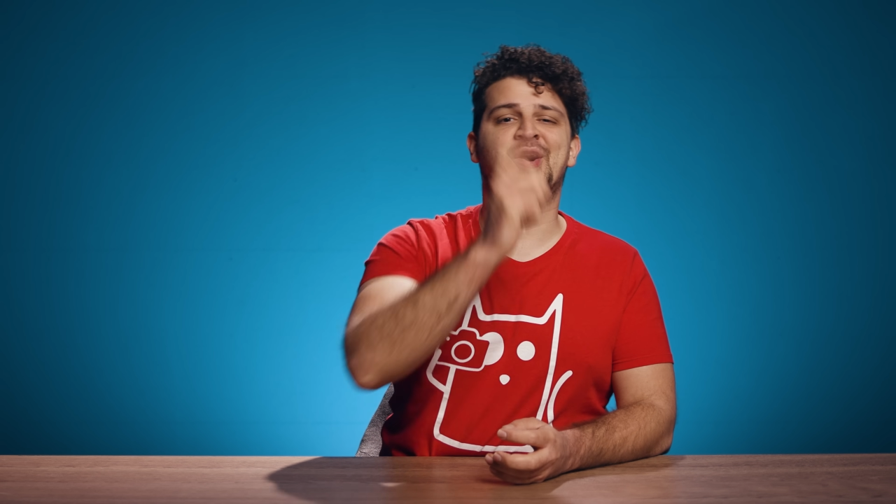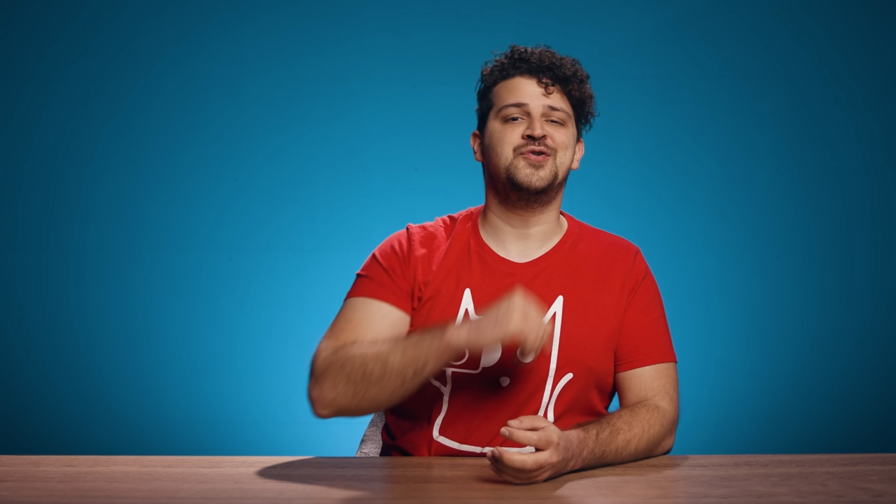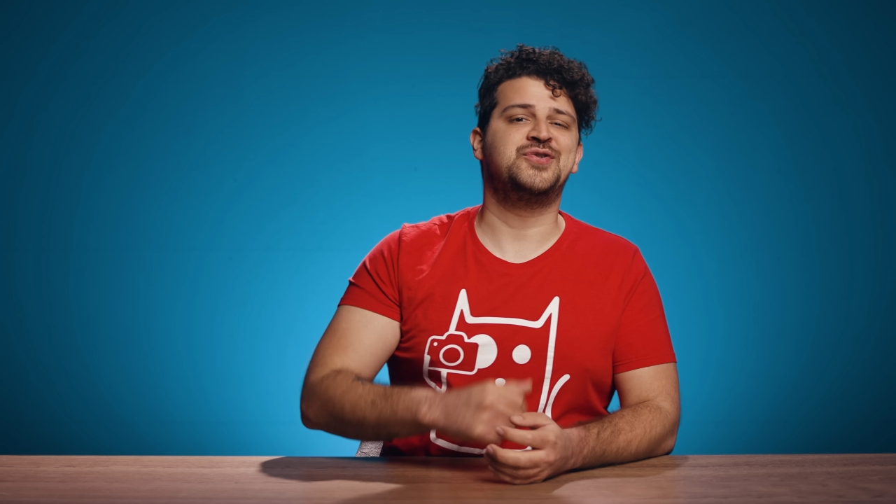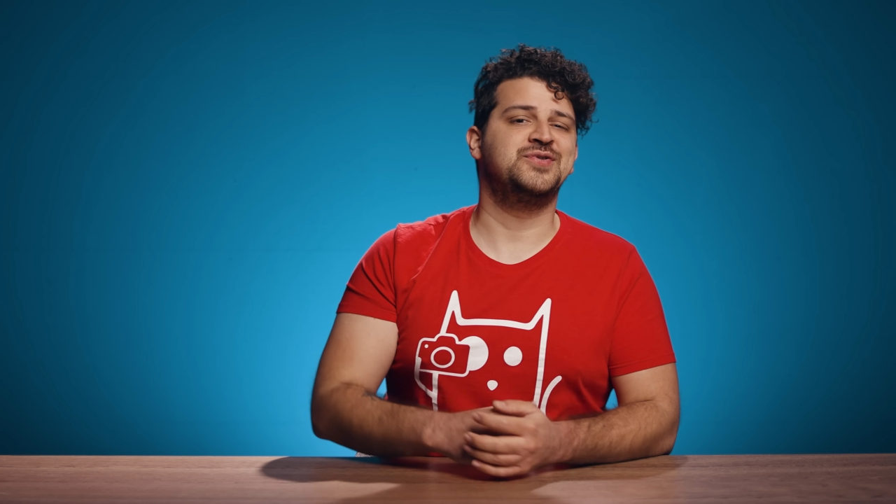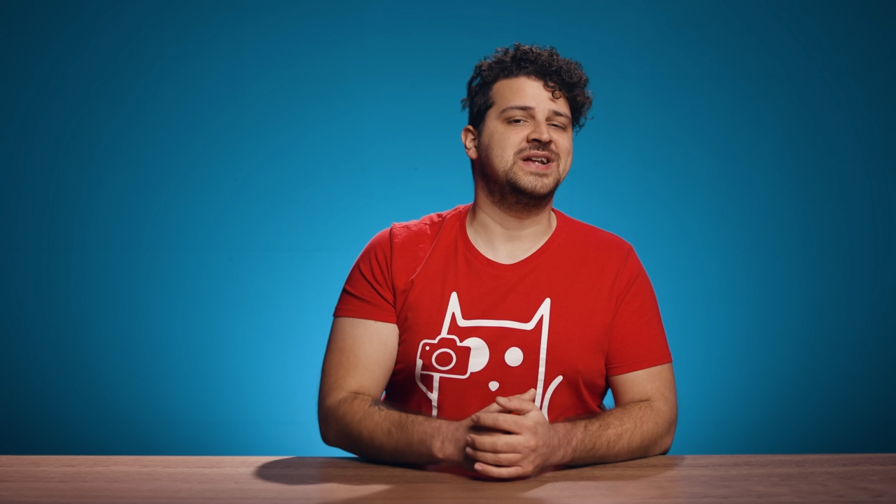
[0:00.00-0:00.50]

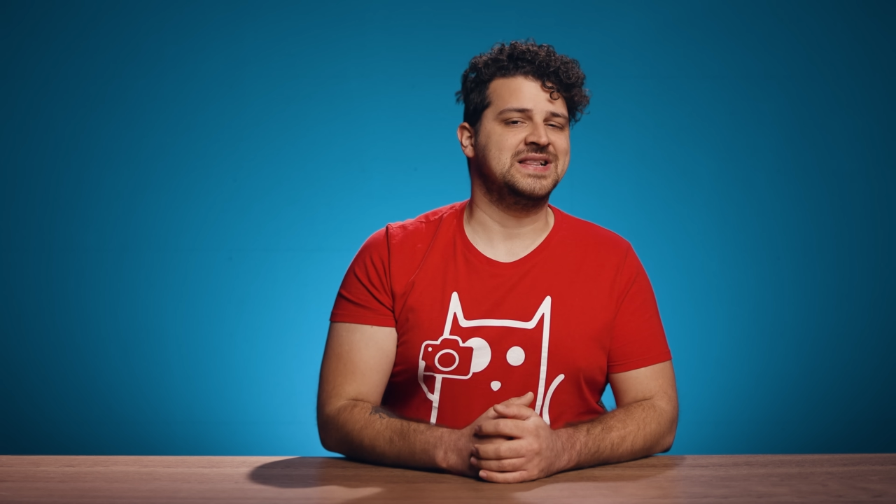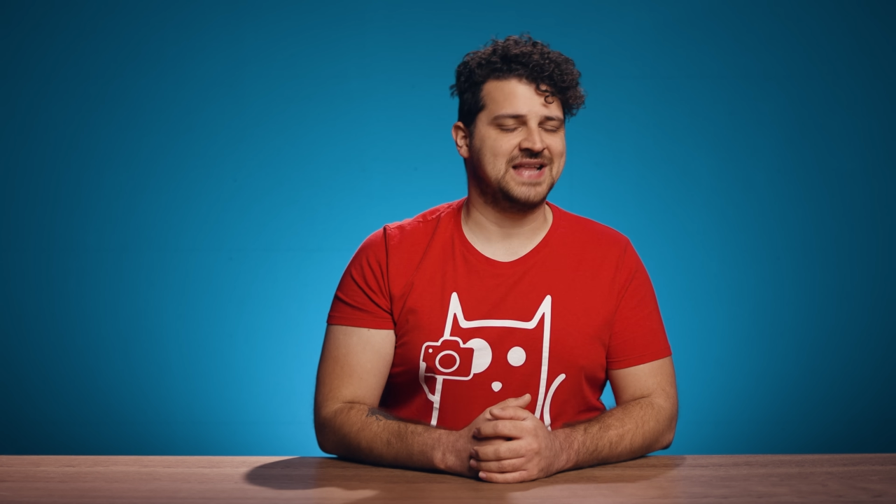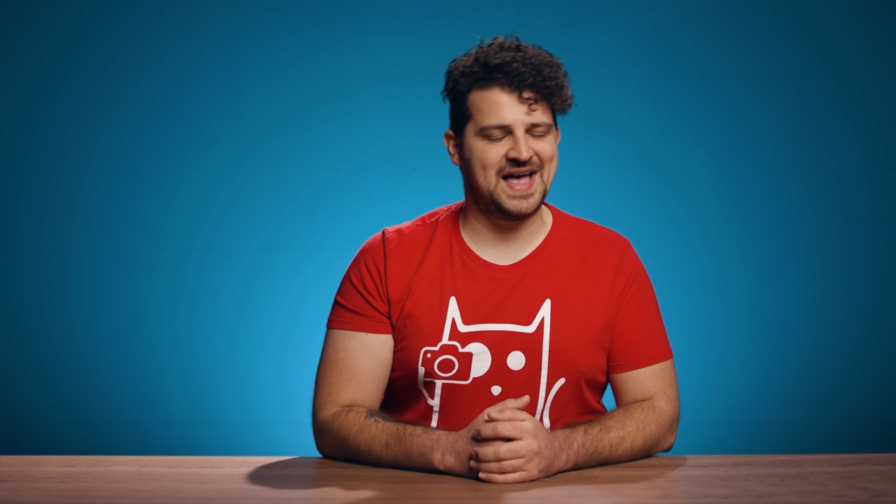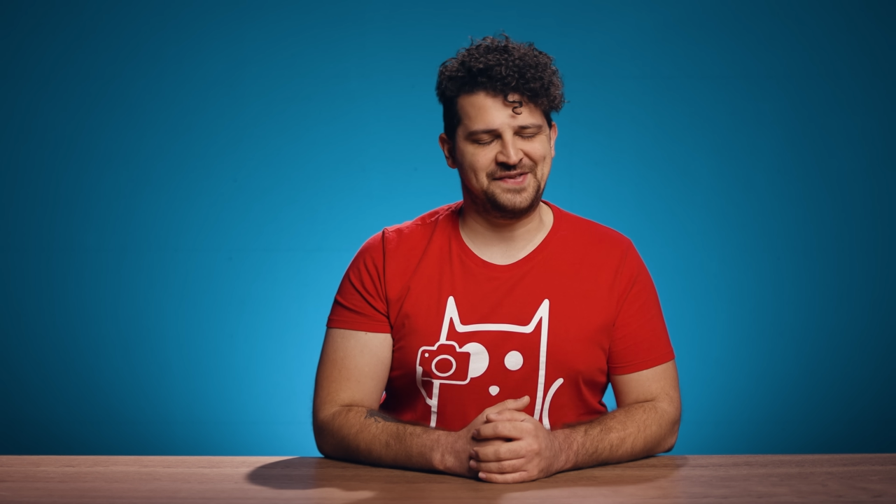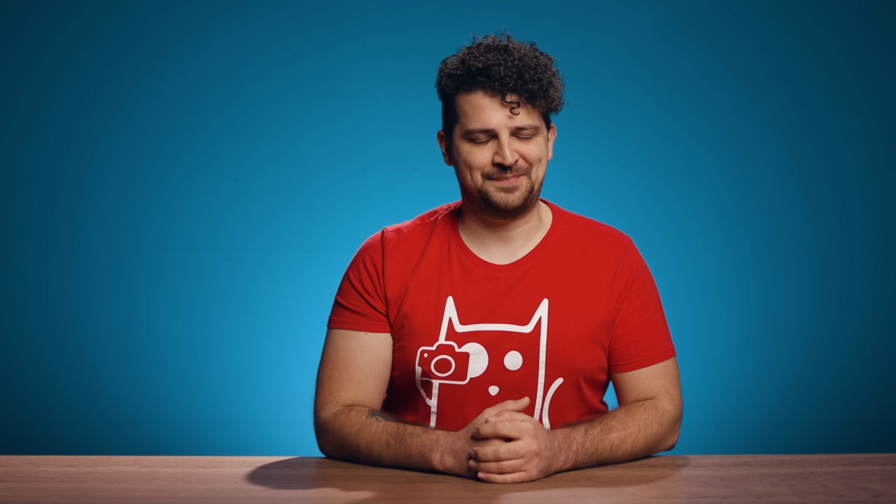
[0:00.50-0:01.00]
go to the
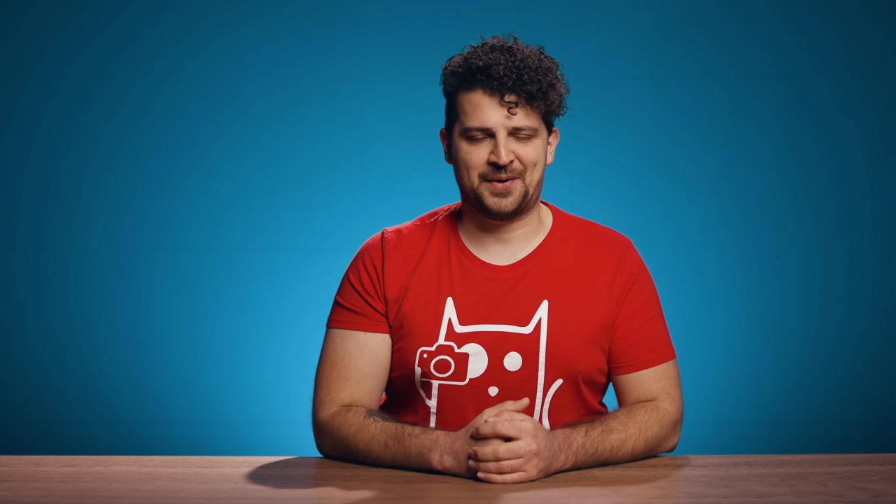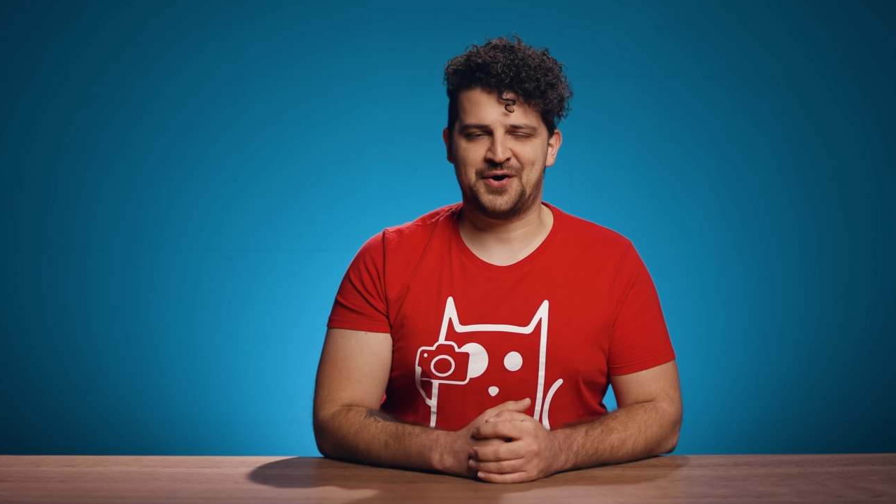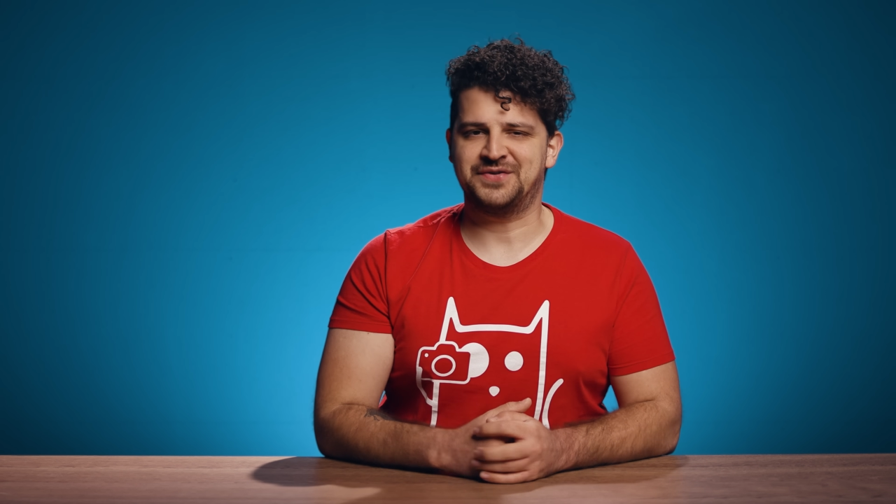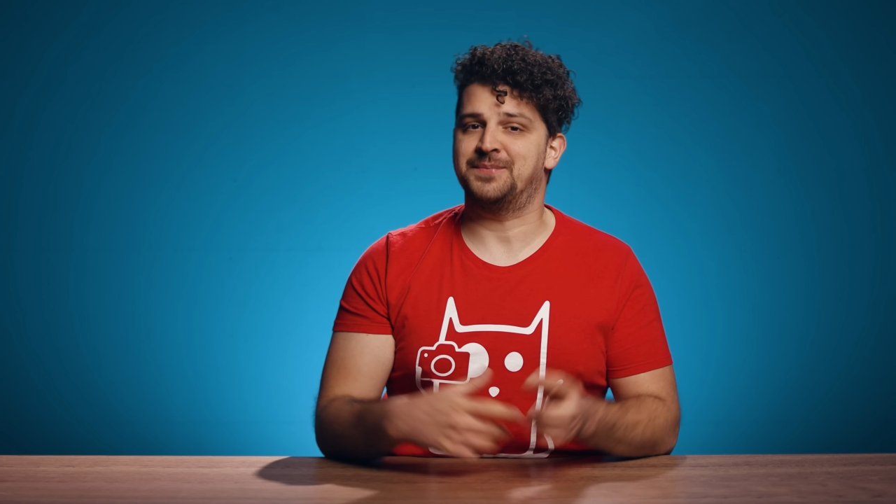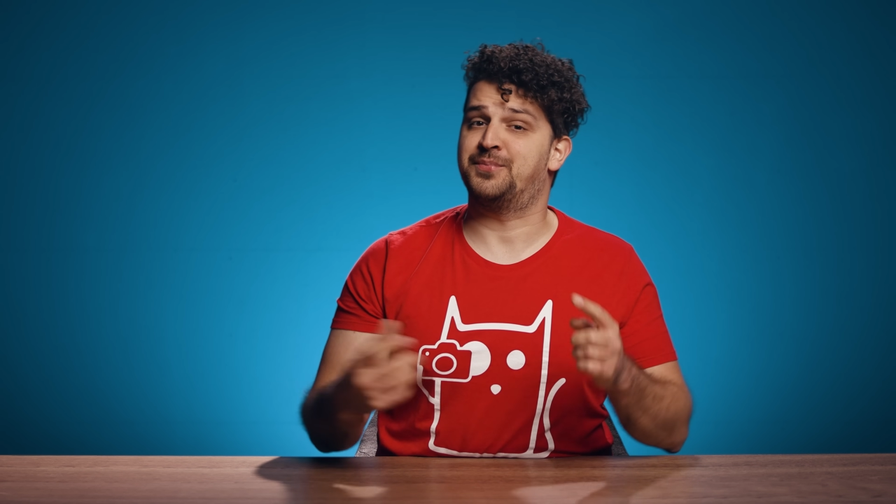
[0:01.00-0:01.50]
last part,